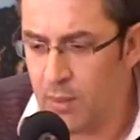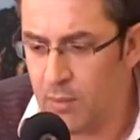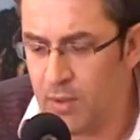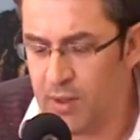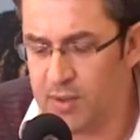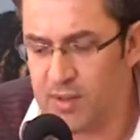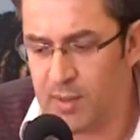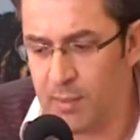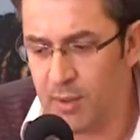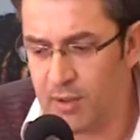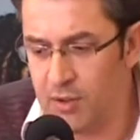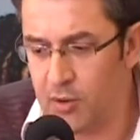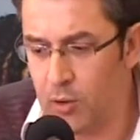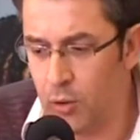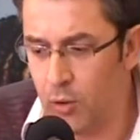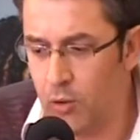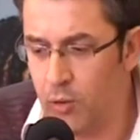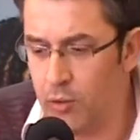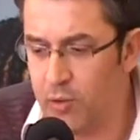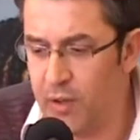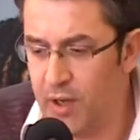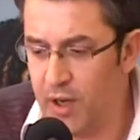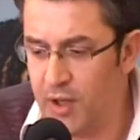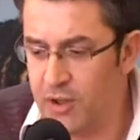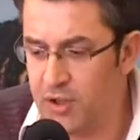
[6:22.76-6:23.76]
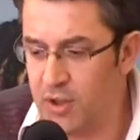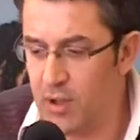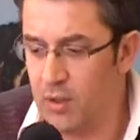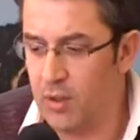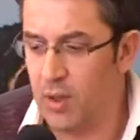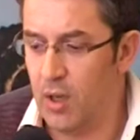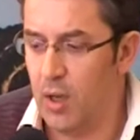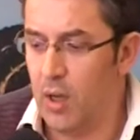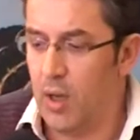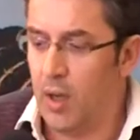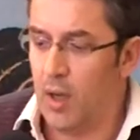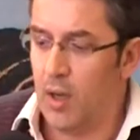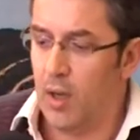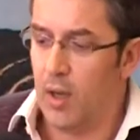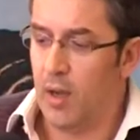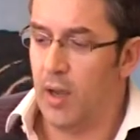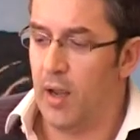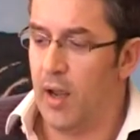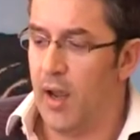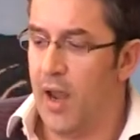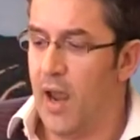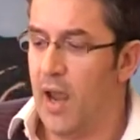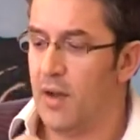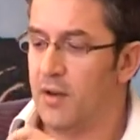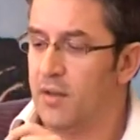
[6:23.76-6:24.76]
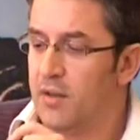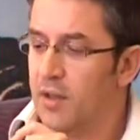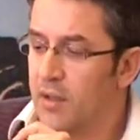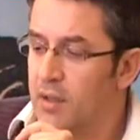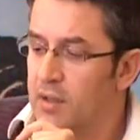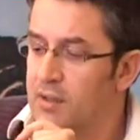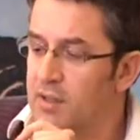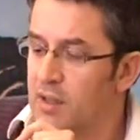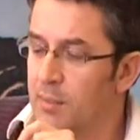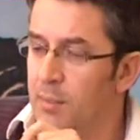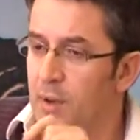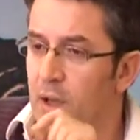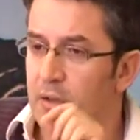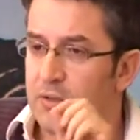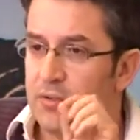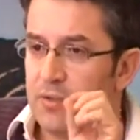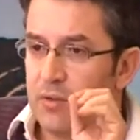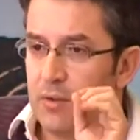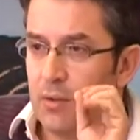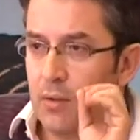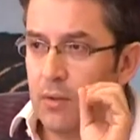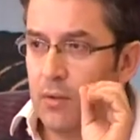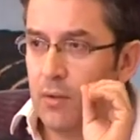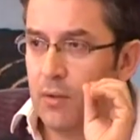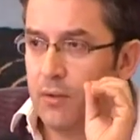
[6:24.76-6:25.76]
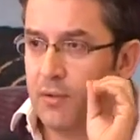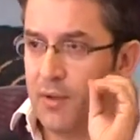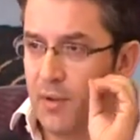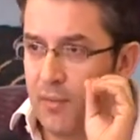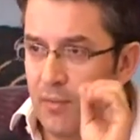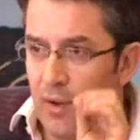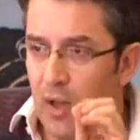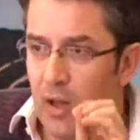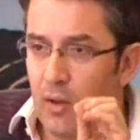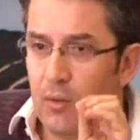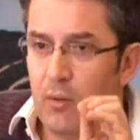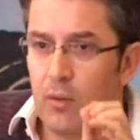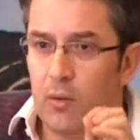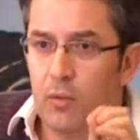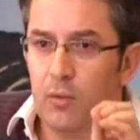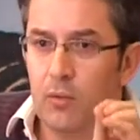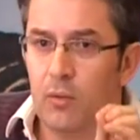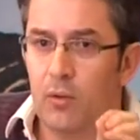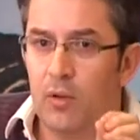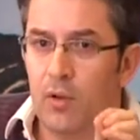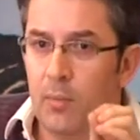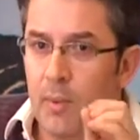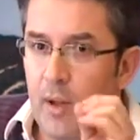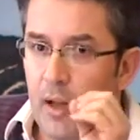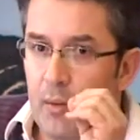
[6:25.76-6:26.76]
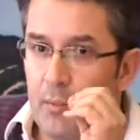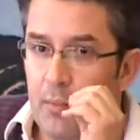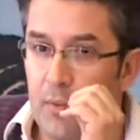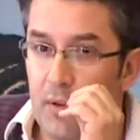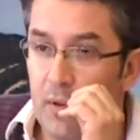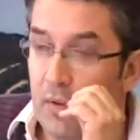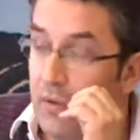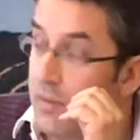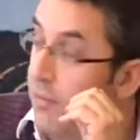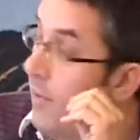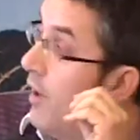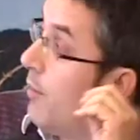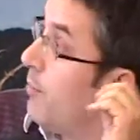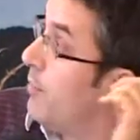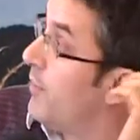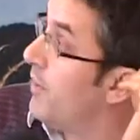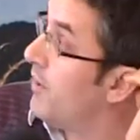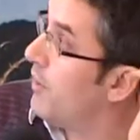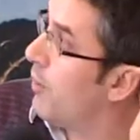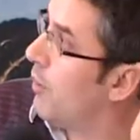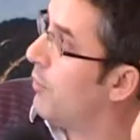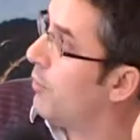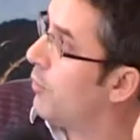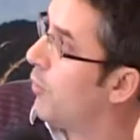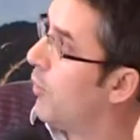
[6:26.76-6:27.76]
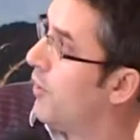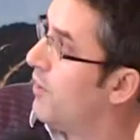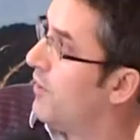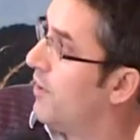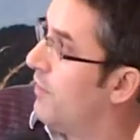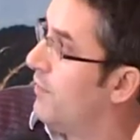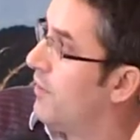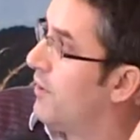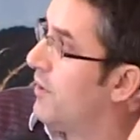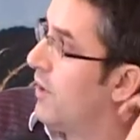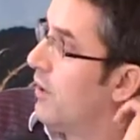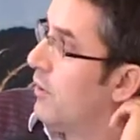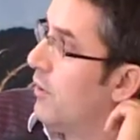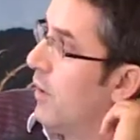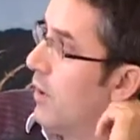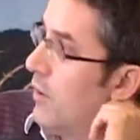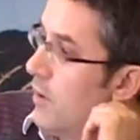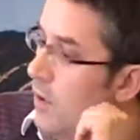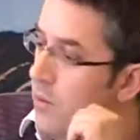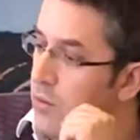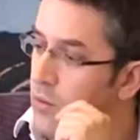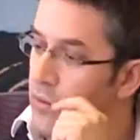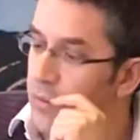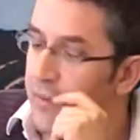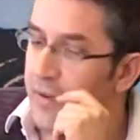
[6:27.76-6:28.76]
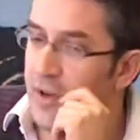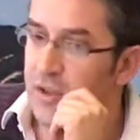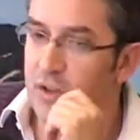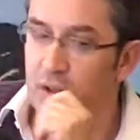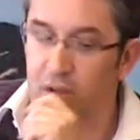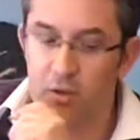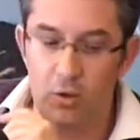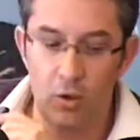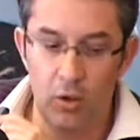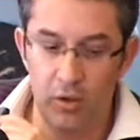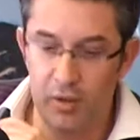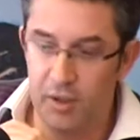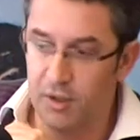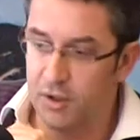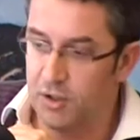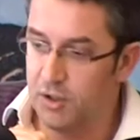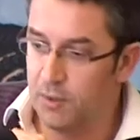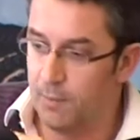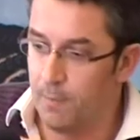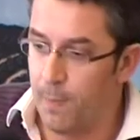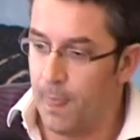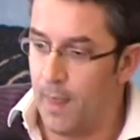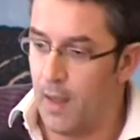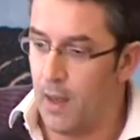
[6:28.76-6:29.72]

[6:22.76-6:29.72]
It's about collocation, and it's about development of creativity and innovation knowledge.